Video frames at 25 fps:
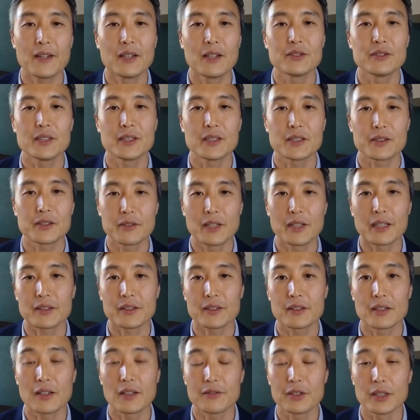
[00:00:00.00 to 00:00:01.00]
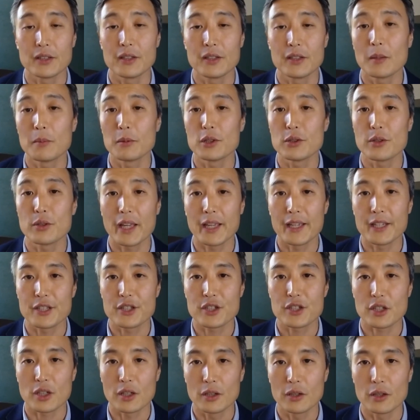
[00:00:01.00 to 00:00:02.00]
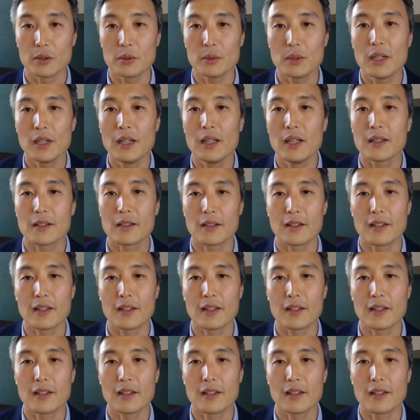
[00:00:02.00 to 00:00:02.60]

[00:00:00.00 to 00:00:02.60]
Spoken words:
founding director of the WHO